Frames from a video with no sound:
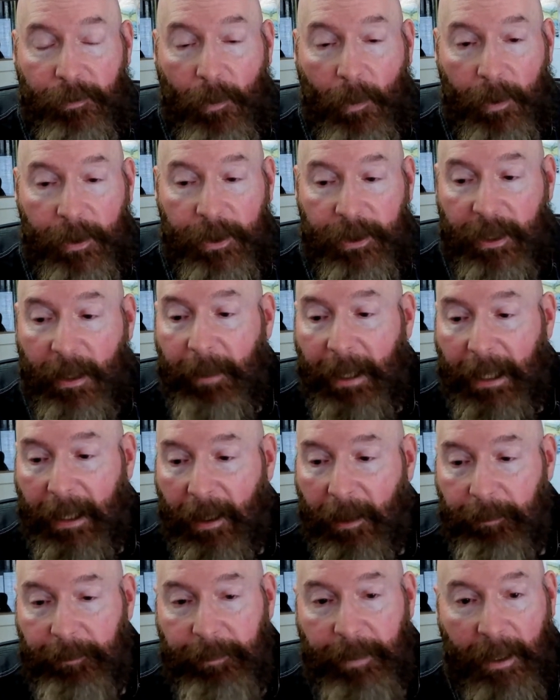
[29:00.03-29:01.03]
for summoning
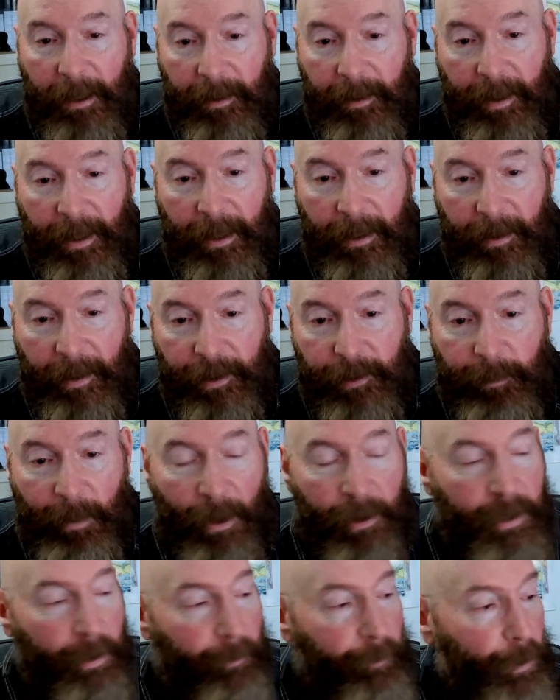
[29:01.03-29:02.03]
up the
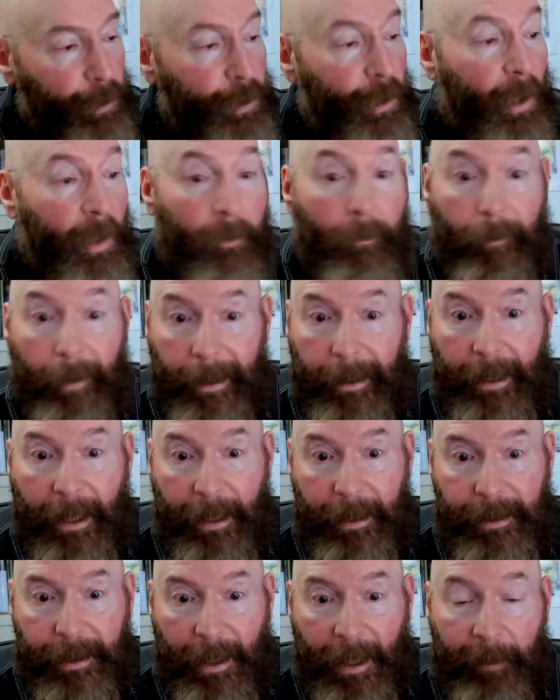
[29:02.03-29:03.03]
spirits of your chart one
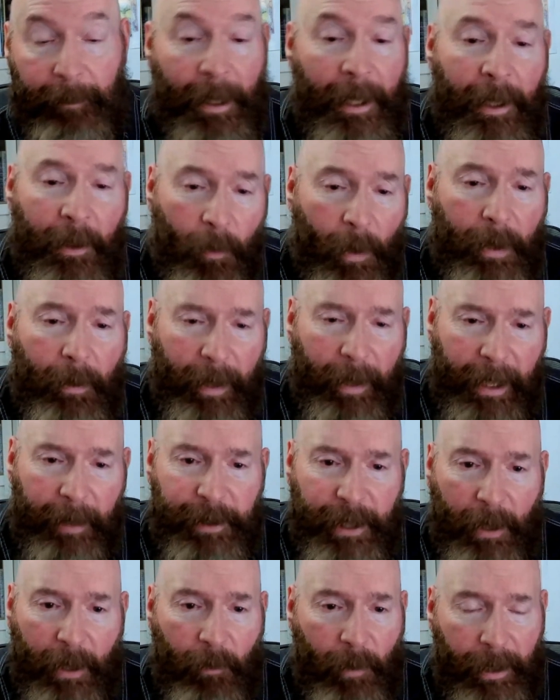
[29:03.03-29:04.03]
at a time. Why do I keep
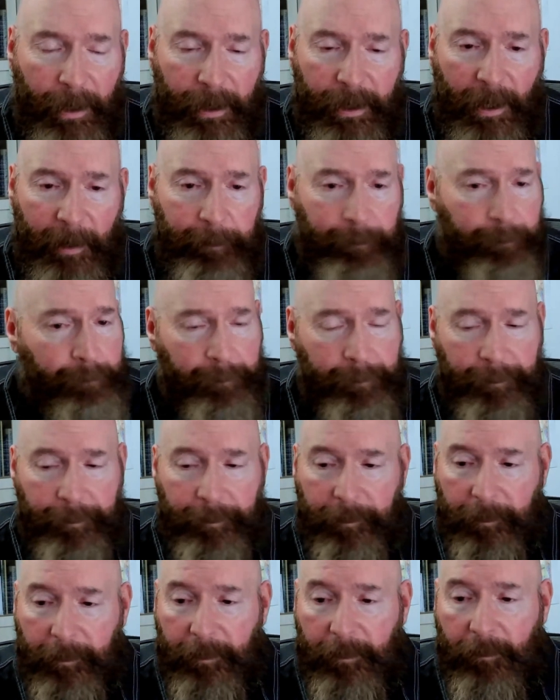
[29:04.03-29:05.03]
saying one at a time?
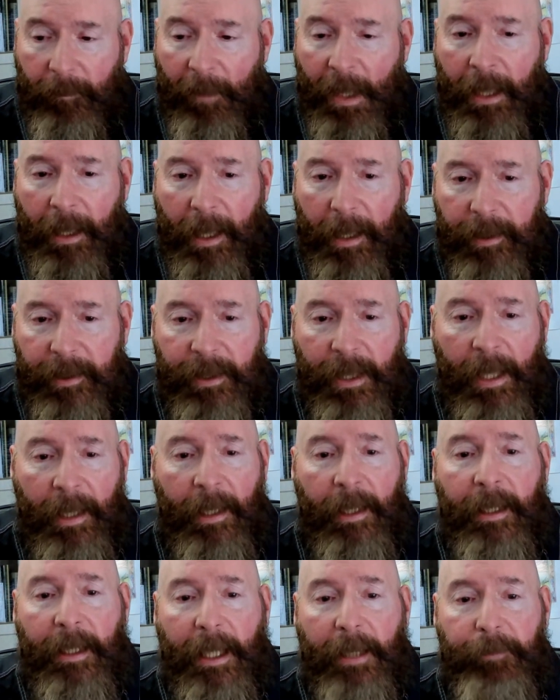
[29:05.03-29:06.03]
Guys,
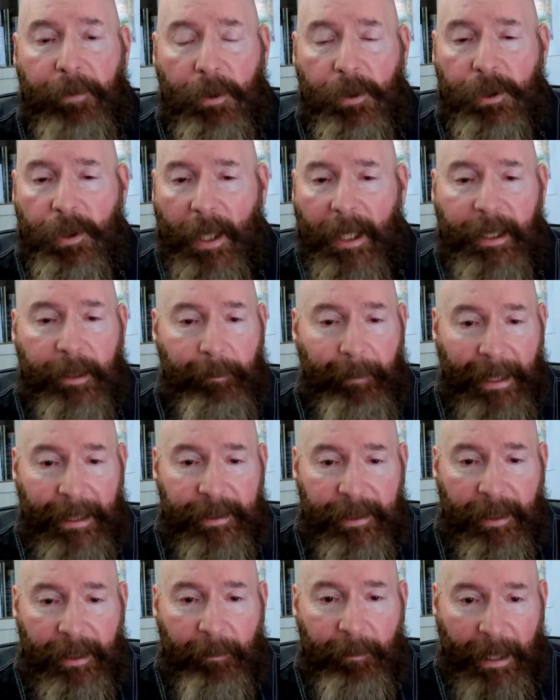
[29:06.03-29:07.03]
if you're trying to
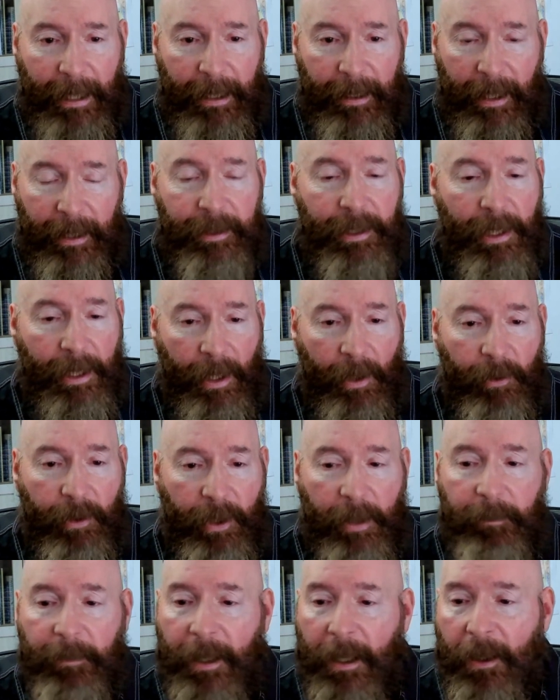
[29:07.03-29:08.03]
meet somebody and get to know
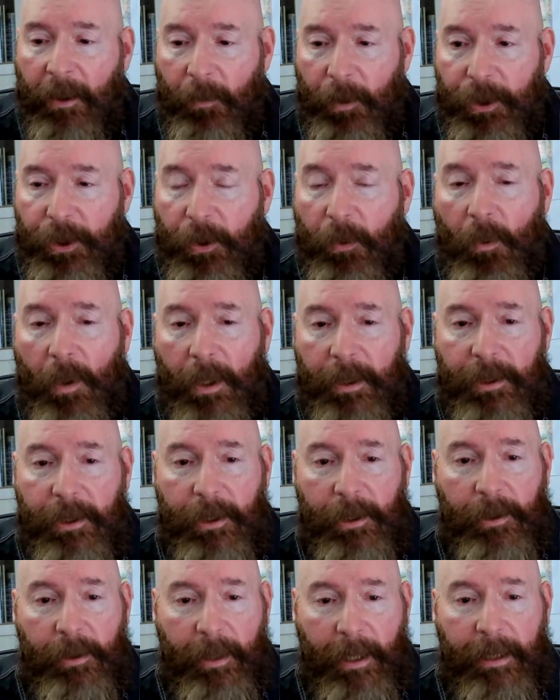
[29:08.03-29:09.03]
them, would you want
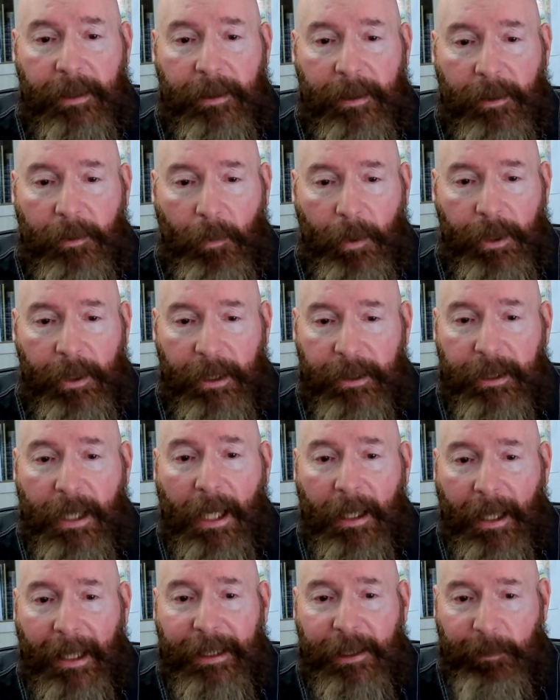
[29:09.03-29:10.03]
to? It's
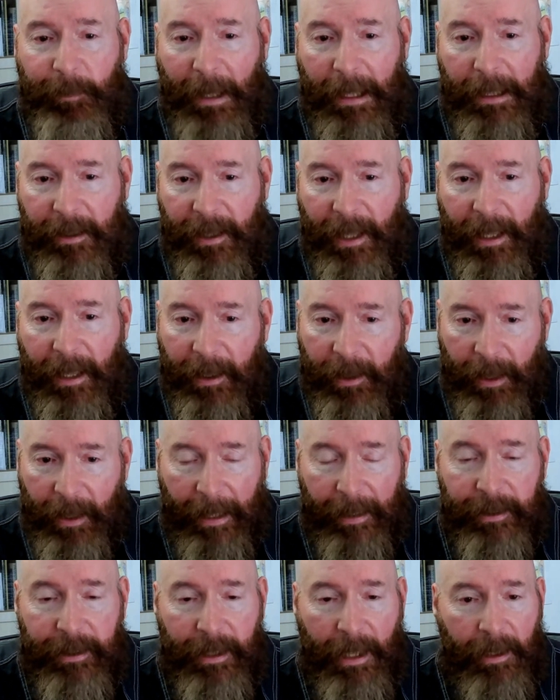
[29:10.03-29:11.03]
not like speed dating,
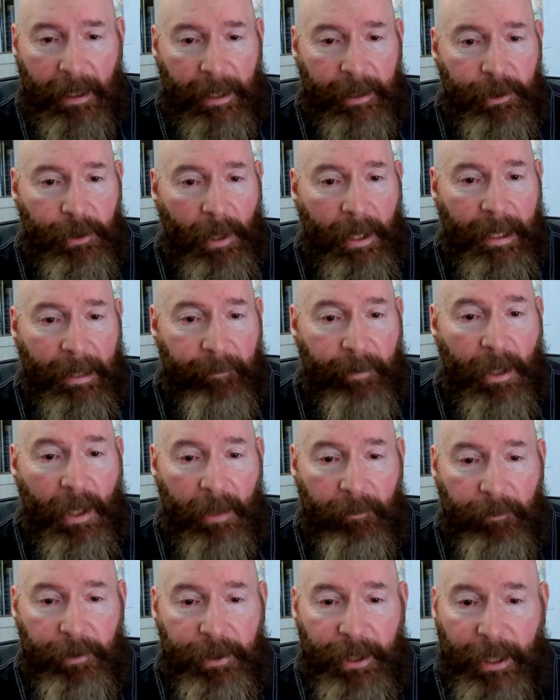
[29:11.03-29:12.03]
and it's not like trying to have a
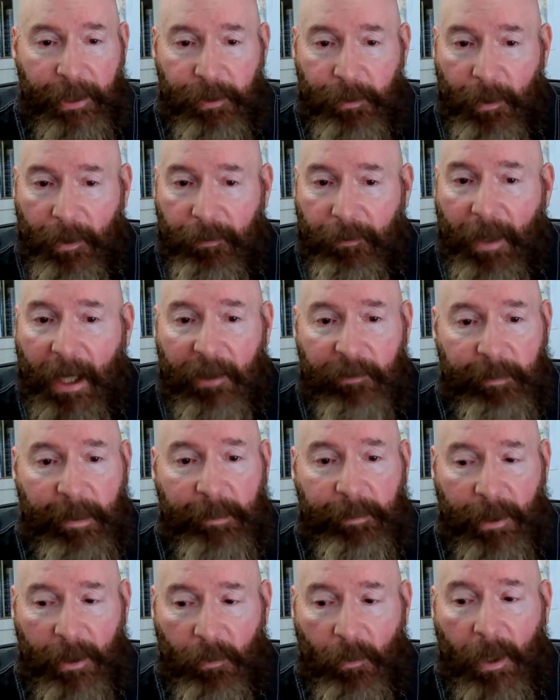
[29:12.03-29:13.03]
conversation with 5
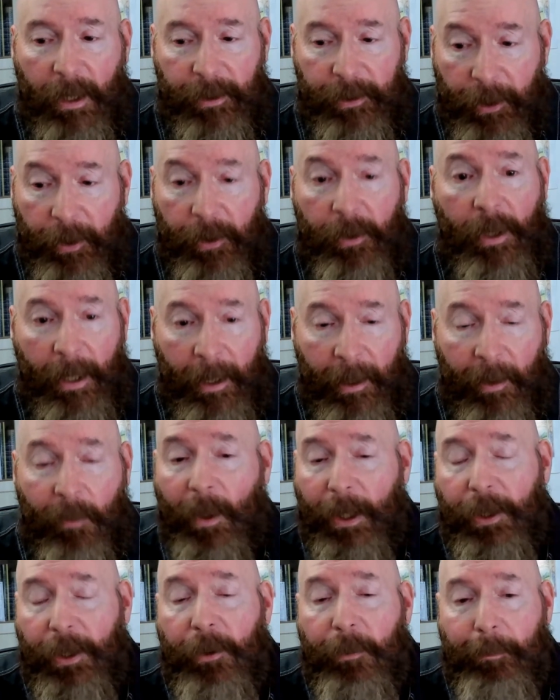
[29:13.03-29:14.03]
people at once.
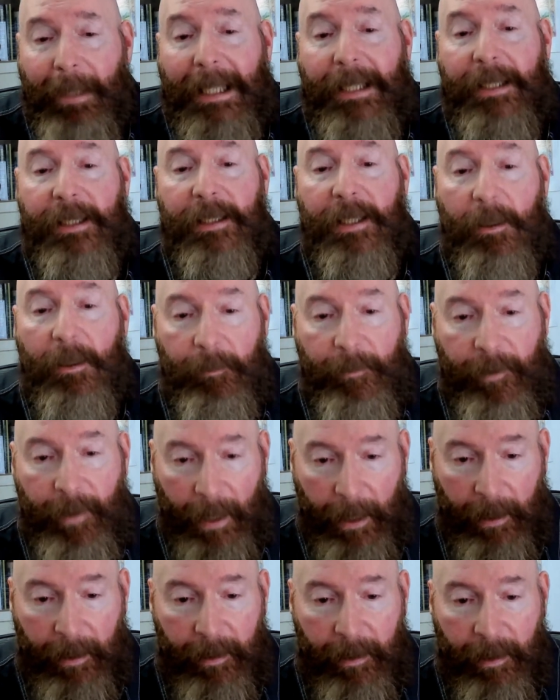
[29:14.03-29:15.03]
When you meet
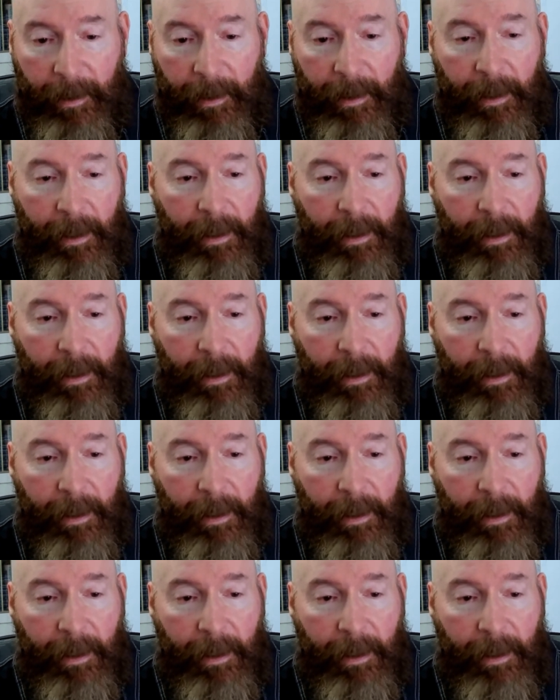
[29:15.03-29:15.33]
something,